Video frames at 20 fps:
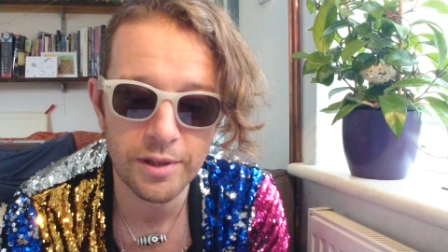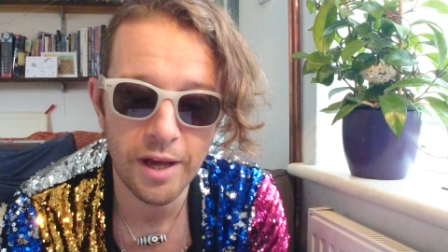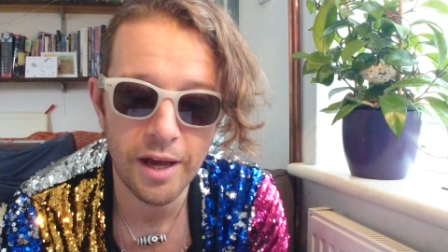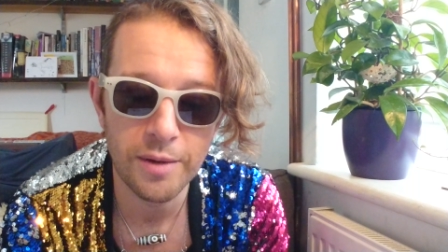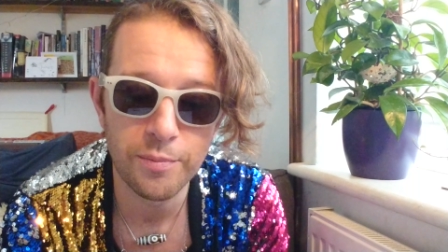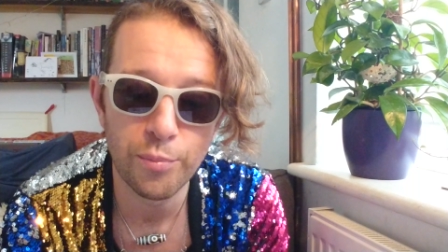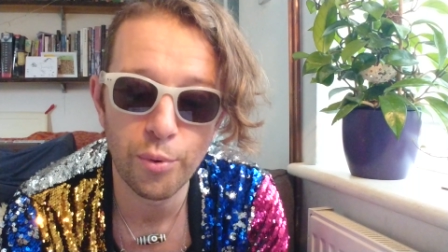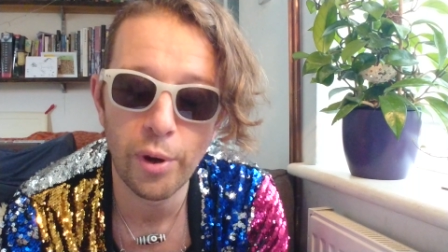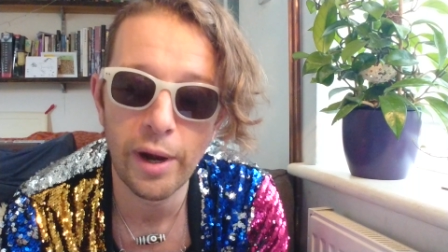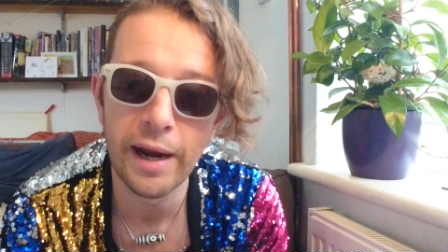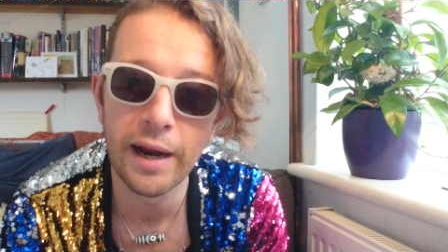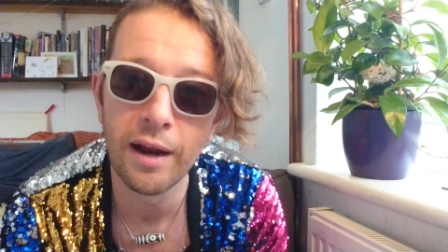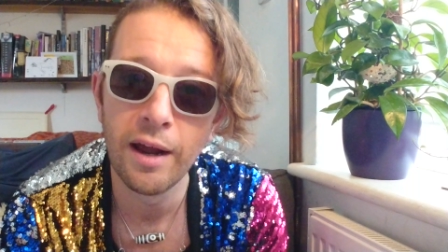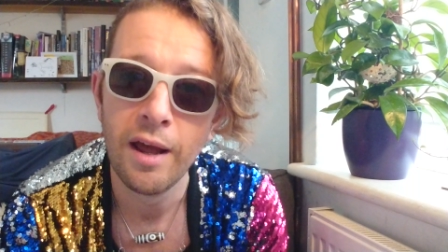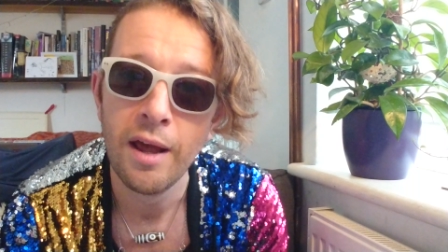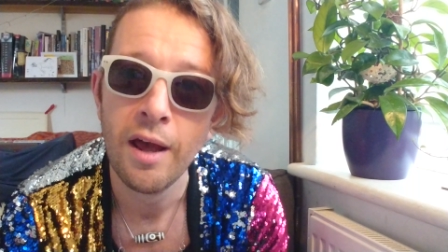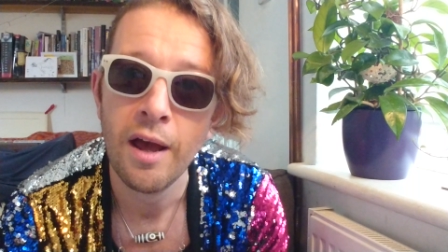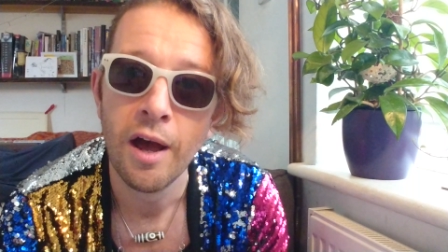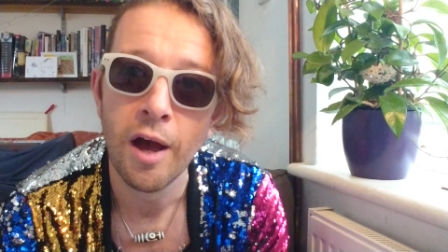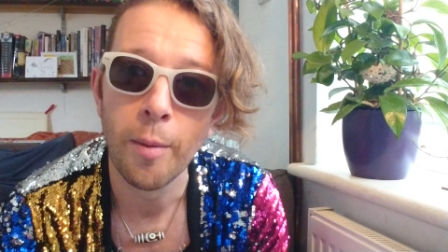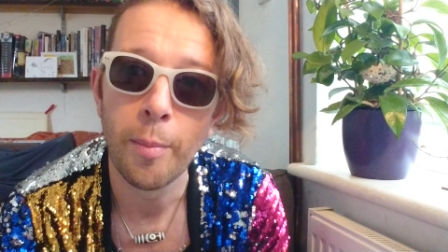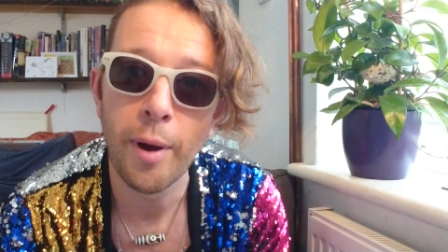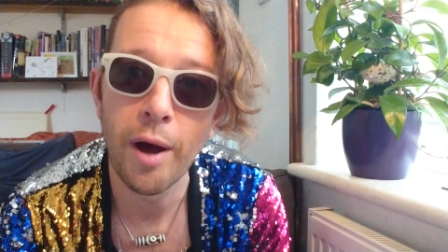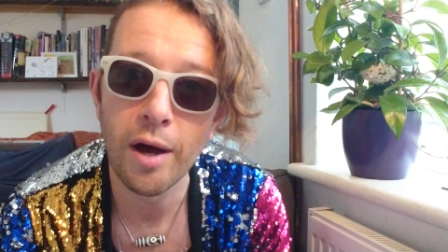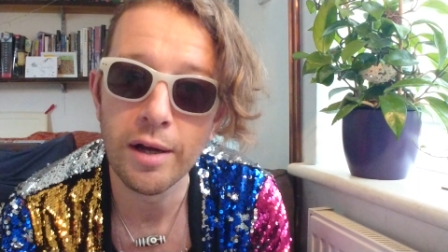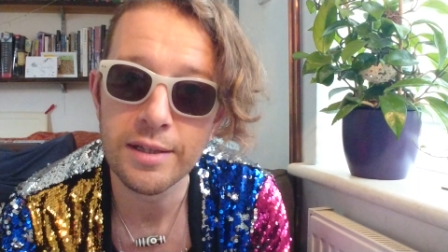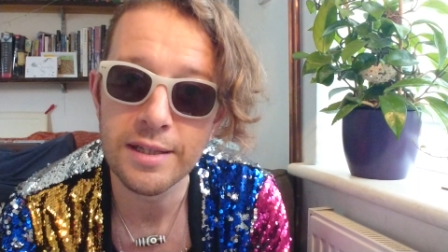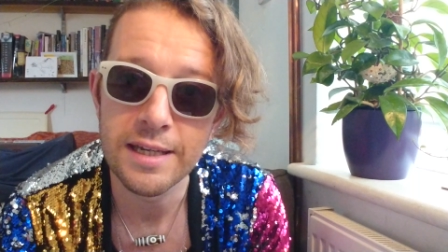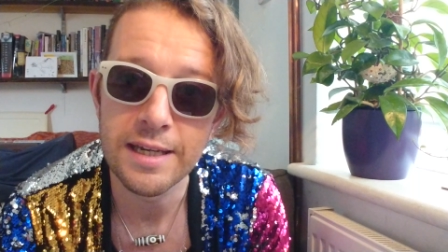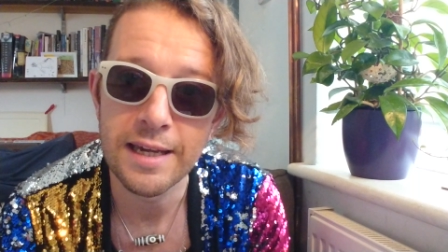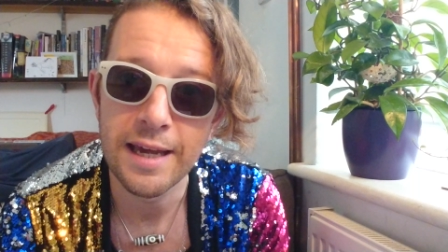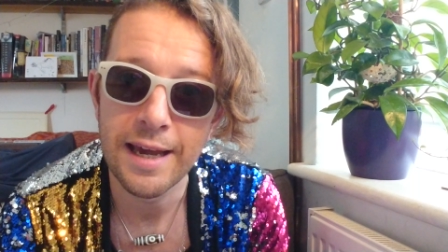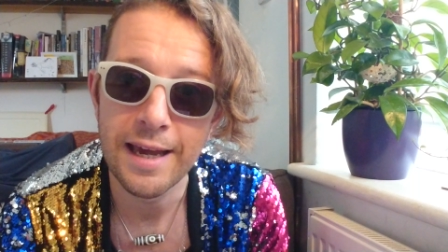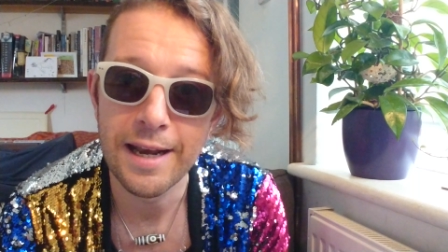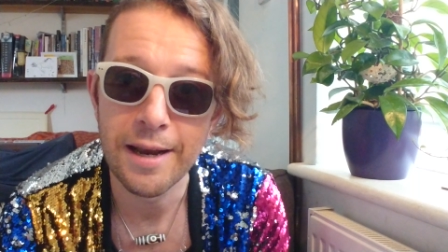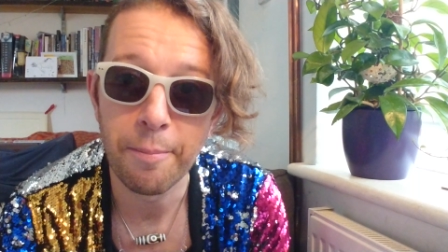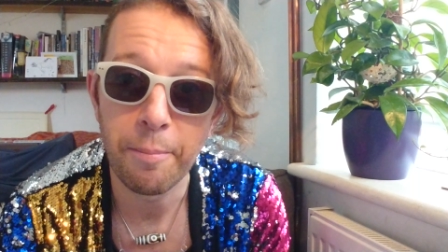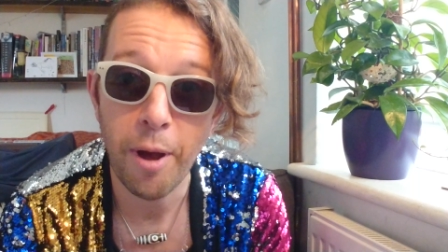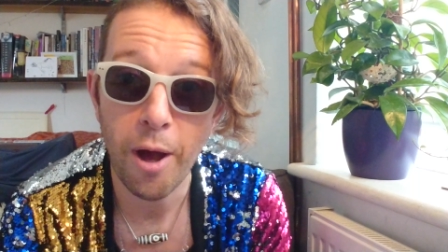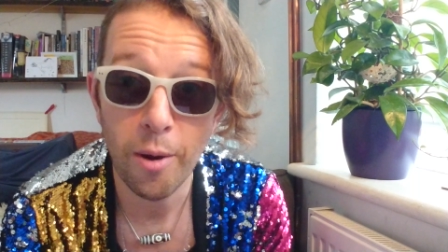that I'd bring a party
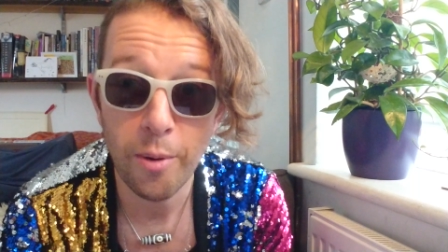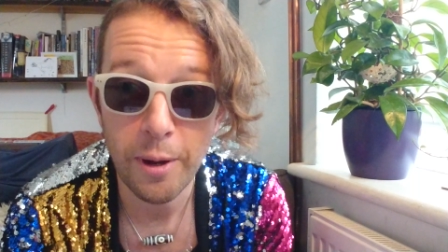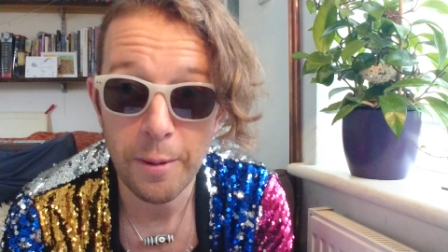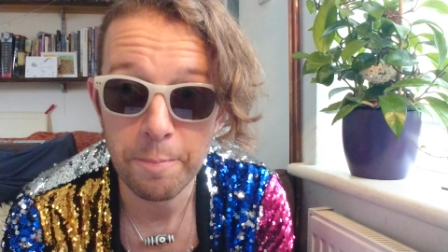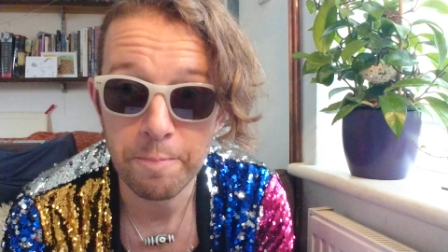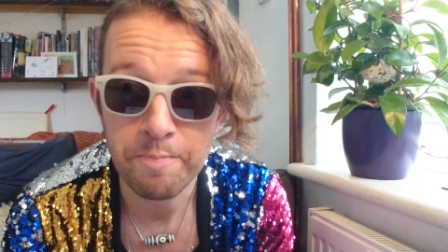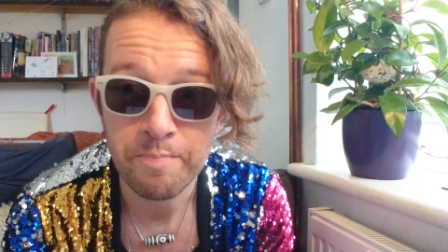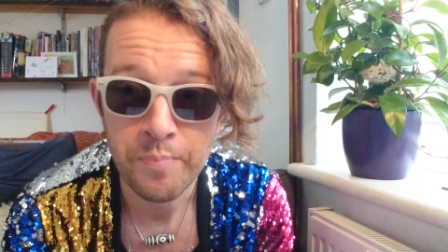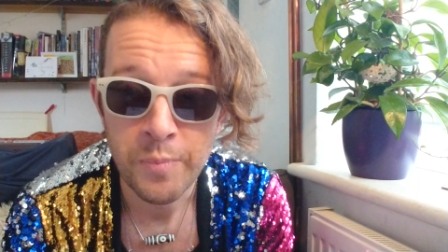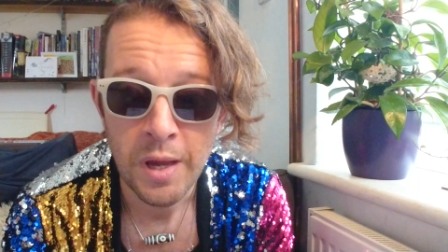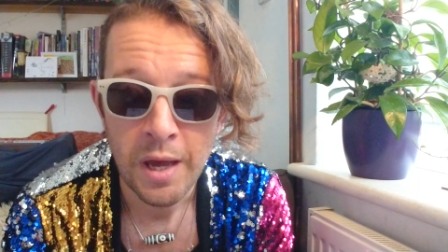in a poem.